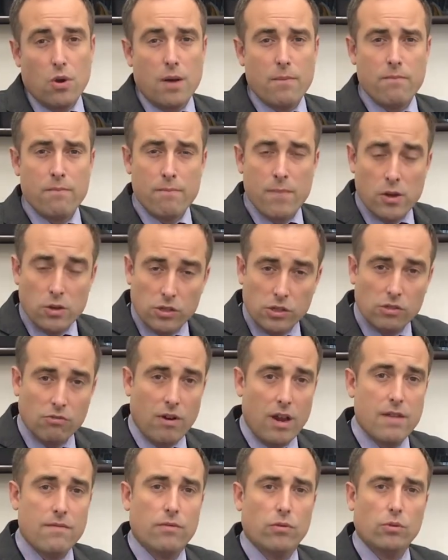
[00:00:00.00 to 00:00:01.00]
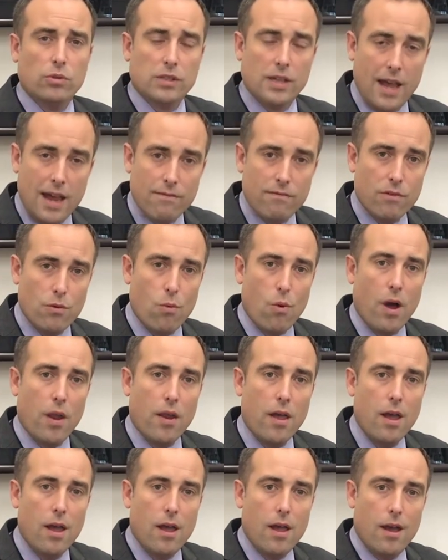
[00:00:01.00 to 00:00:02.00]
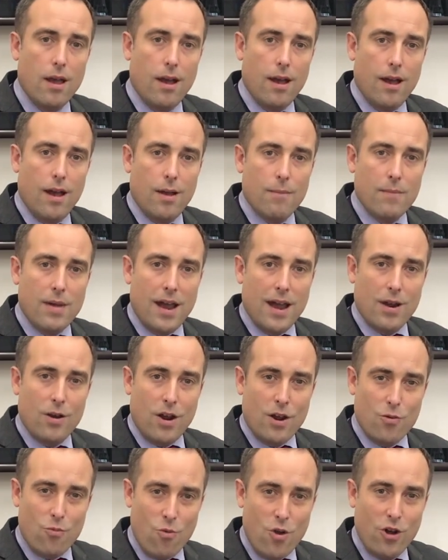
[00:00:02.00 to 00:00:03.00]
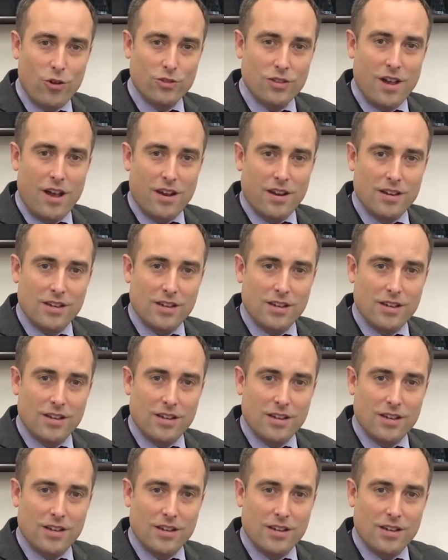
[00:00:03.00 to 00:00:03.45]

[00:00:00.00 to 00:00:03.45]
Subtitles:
I'm most grateful to everyone, and well done.